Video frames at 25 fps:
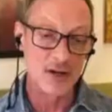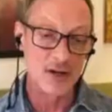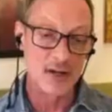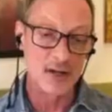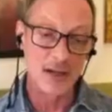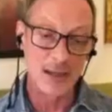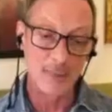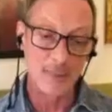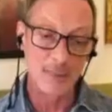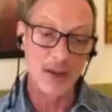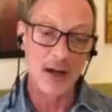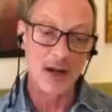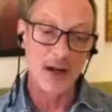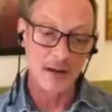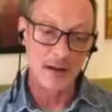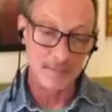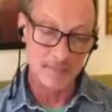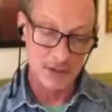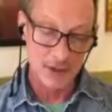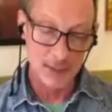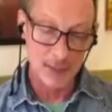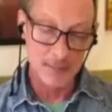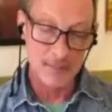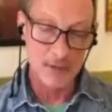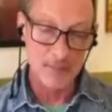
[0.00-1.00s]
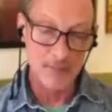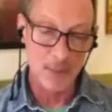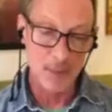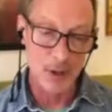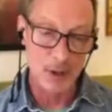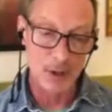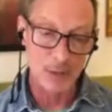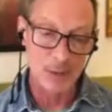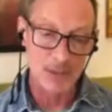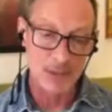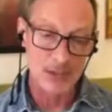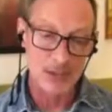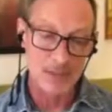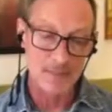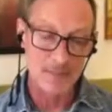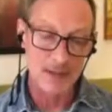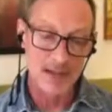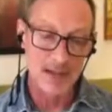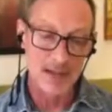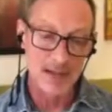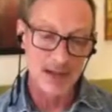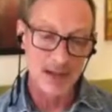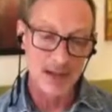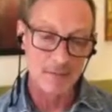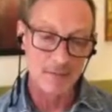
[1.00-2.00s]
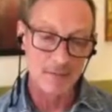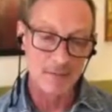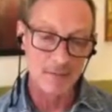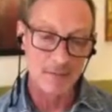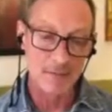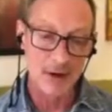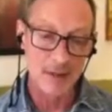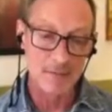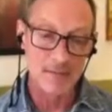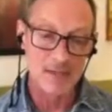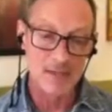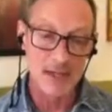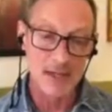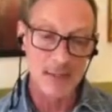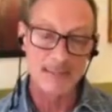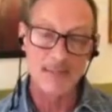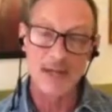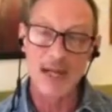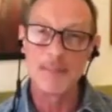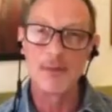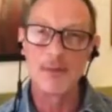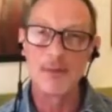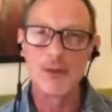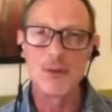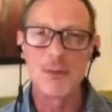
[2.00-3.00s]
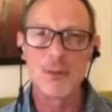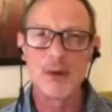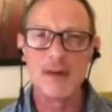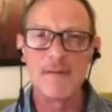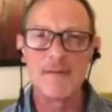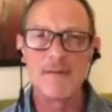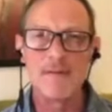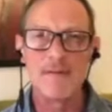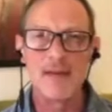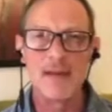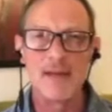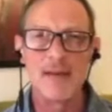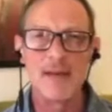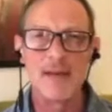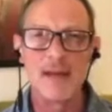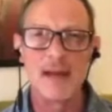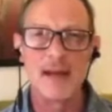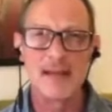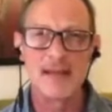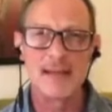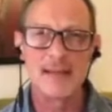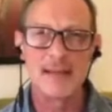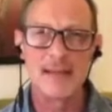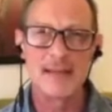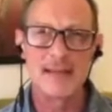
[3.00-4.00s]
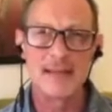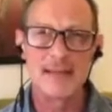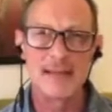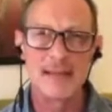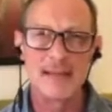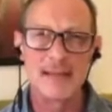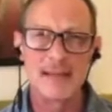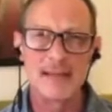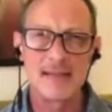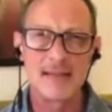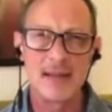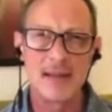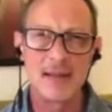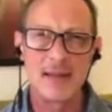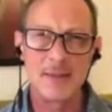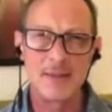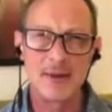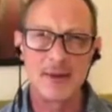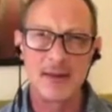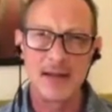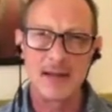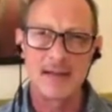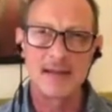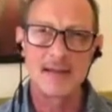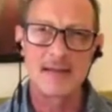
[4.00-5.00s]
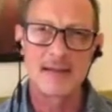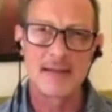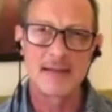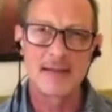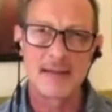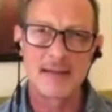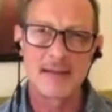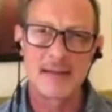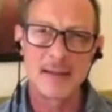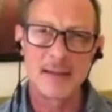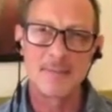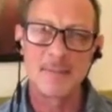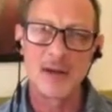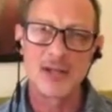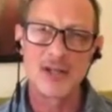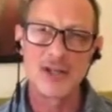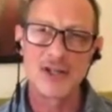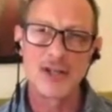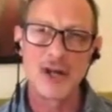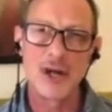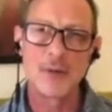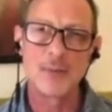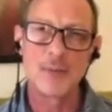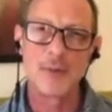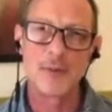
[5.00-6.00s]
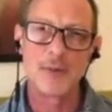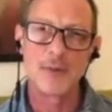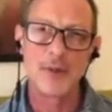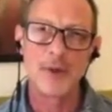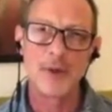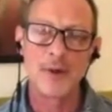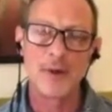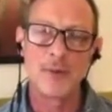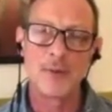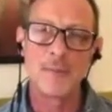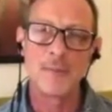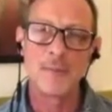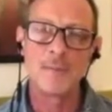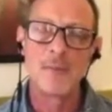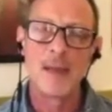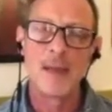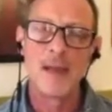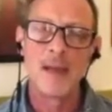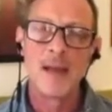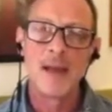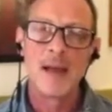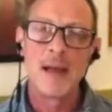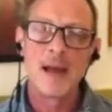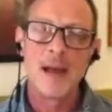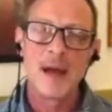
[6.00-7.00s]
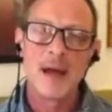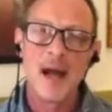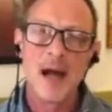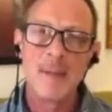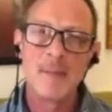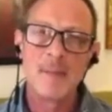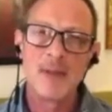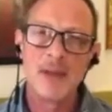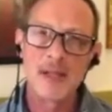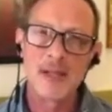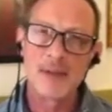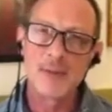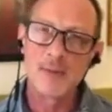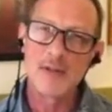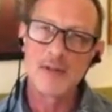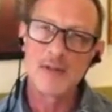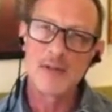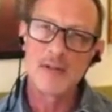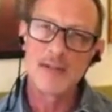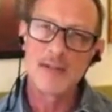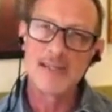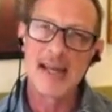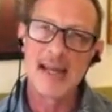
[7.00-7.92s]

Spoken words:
a clip of James Baldwin speaking from September 25th, 1963. And this is a clip I shared with you. This was